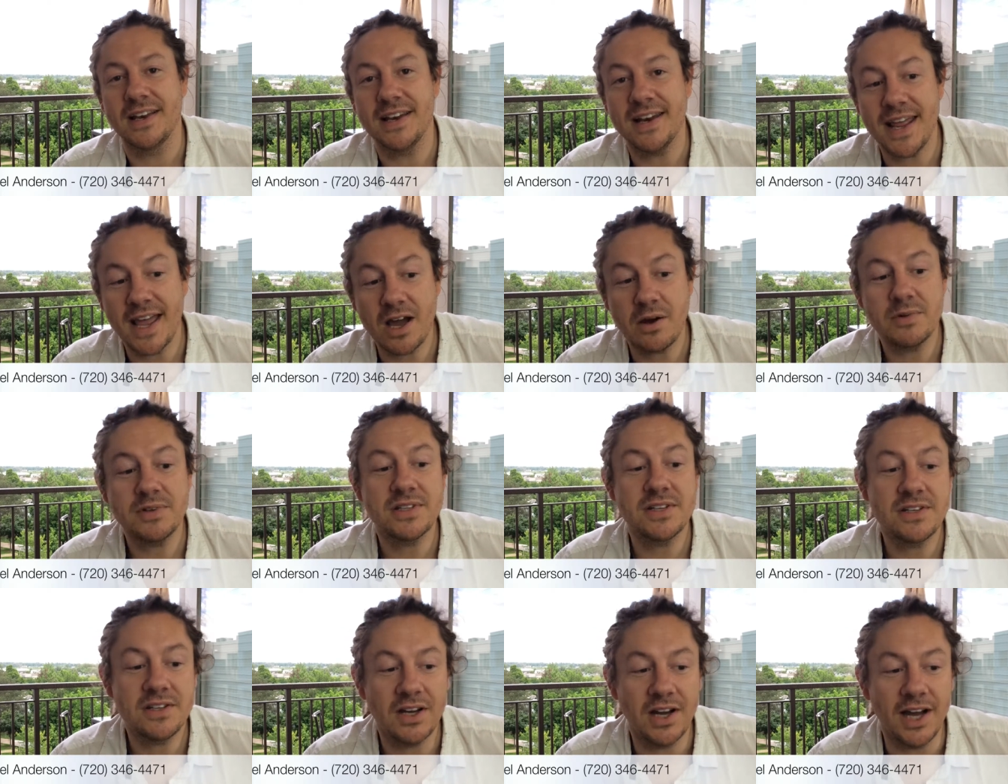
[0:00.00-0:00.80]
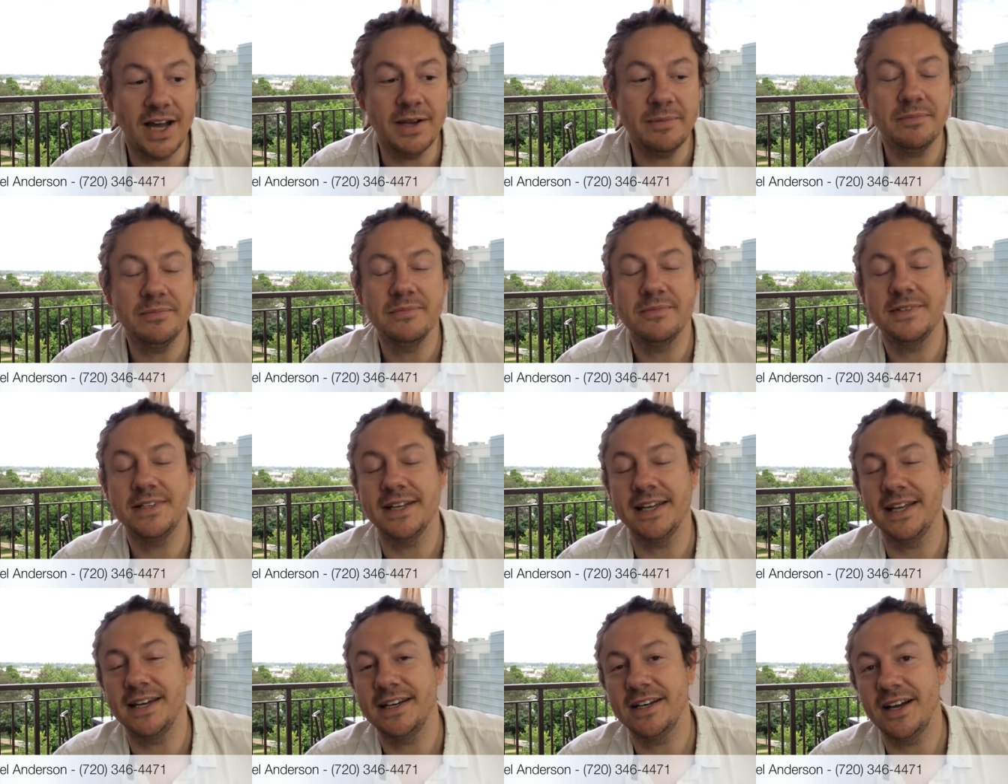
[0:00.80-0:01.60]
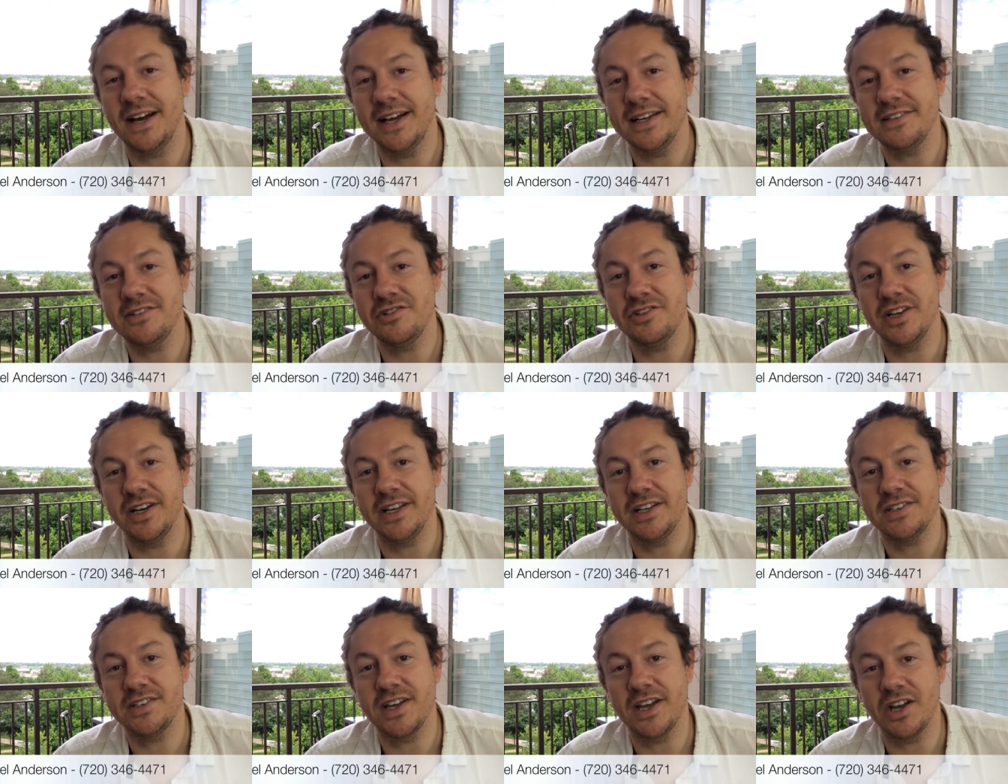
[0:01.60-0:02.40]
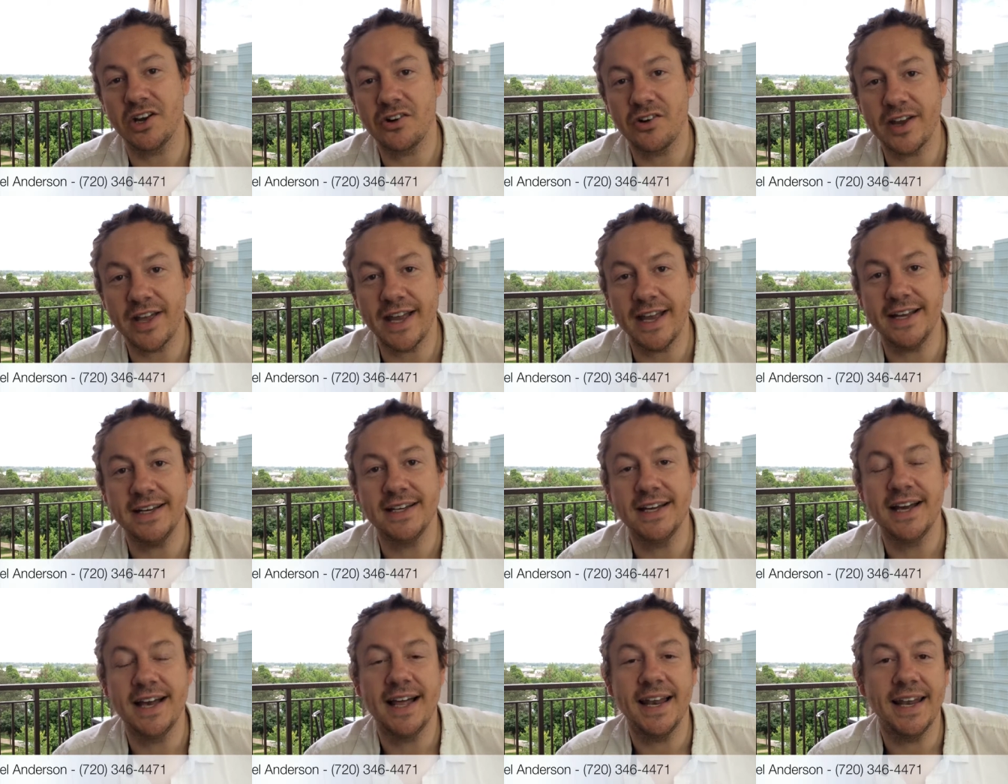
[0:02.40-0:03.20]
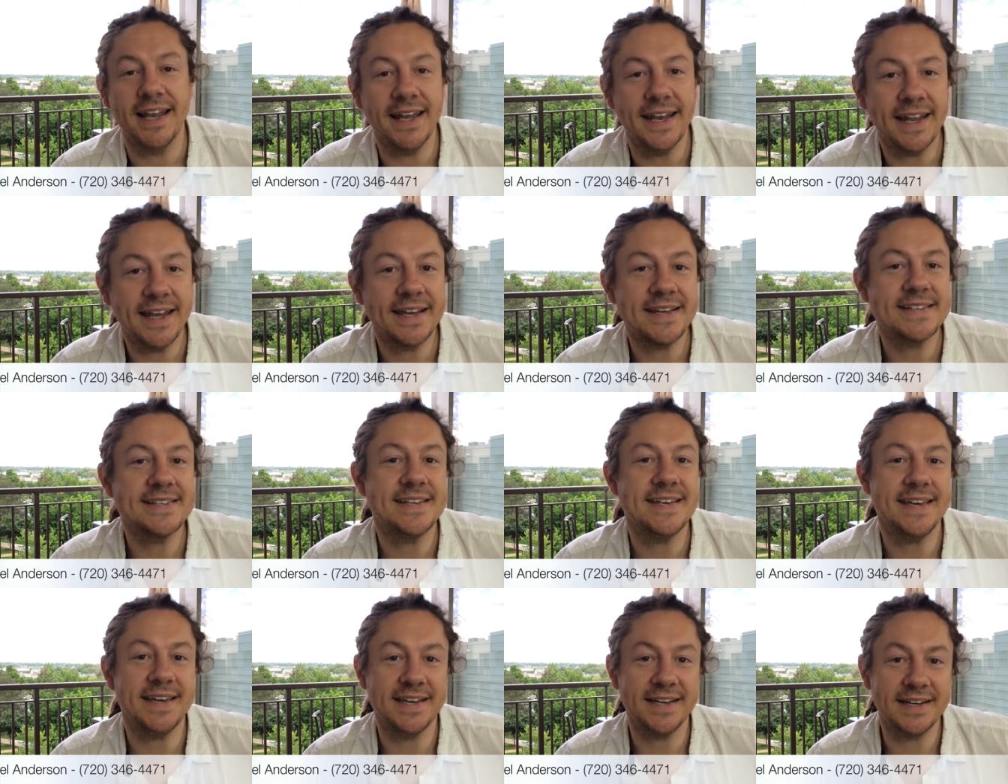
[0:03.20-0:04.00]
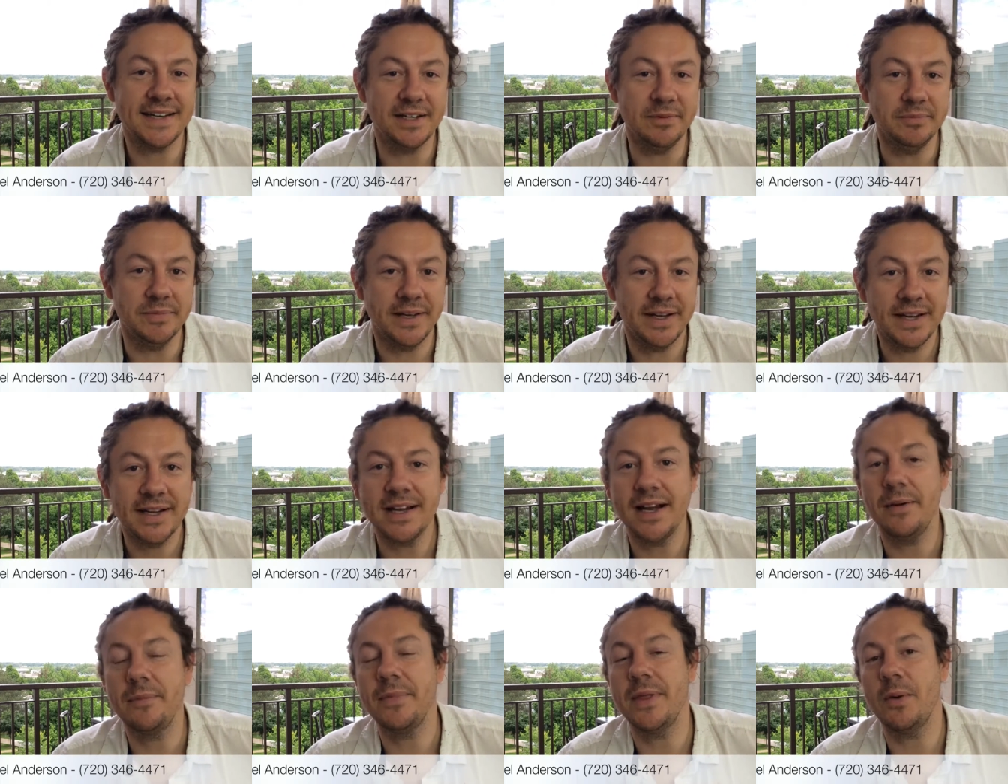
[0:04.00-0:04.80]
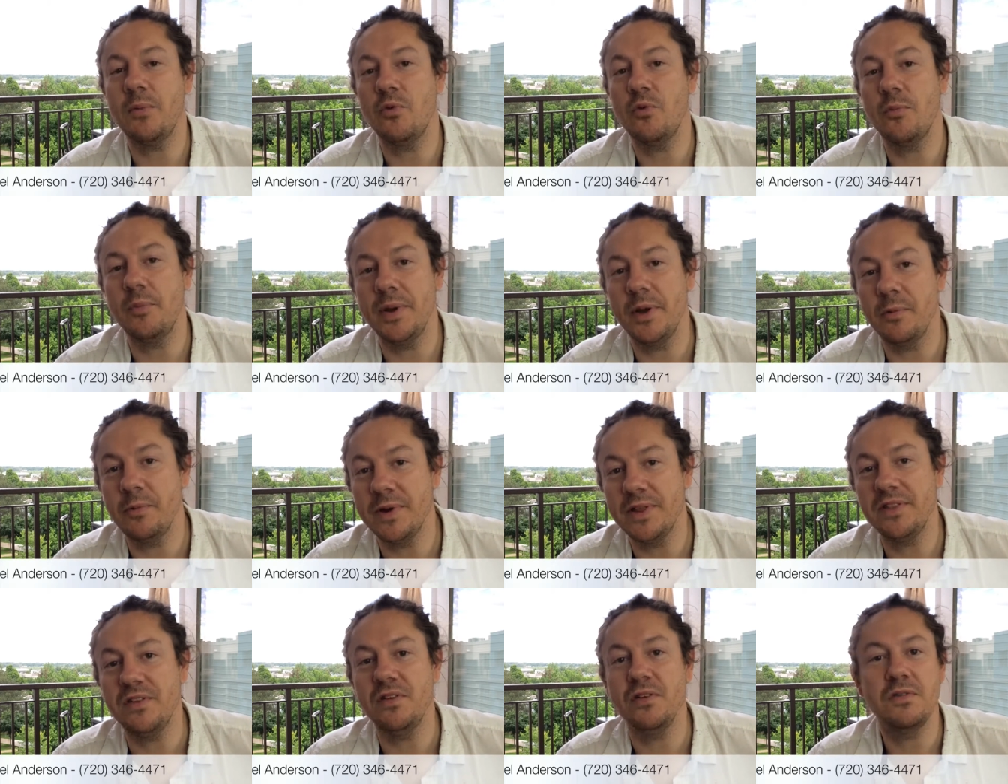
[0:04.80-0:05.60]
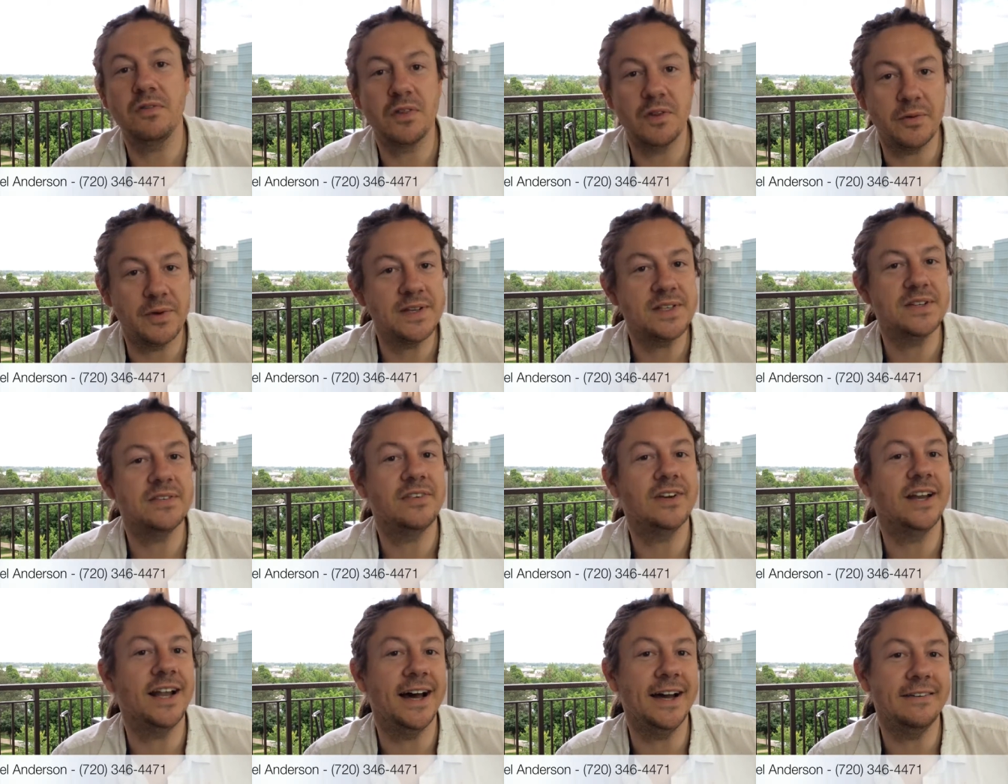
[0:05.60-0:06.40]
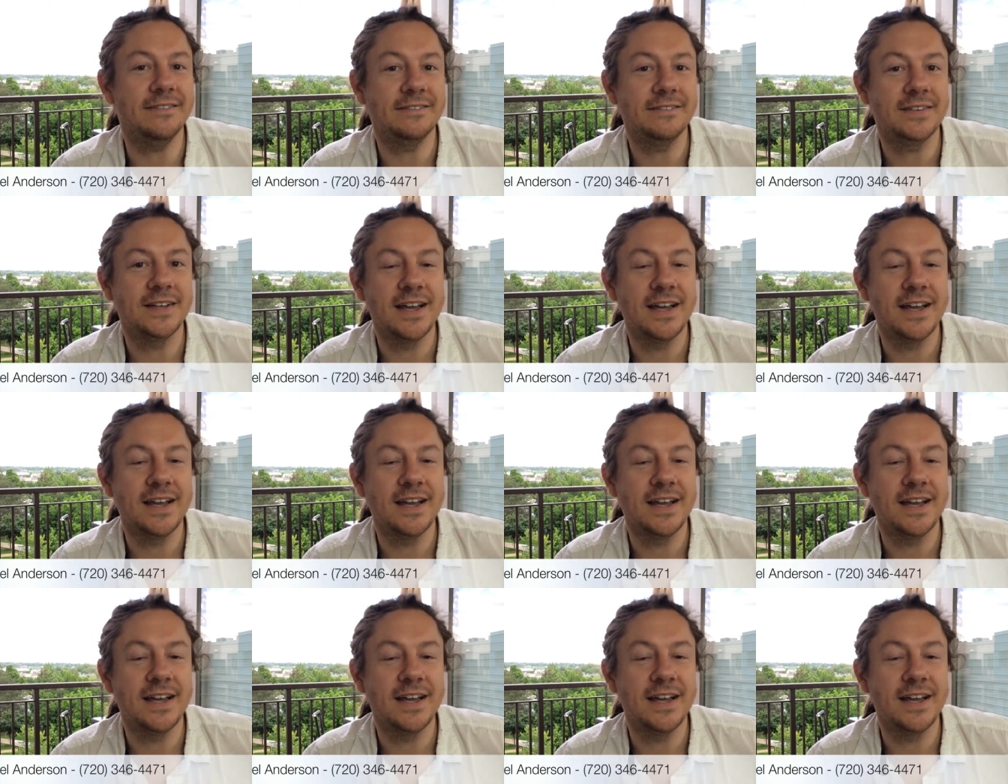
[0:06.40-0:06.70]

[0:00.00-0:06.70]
Now is the time to get into Isagenix and create legacy income, income that will be with you for the rest of your life.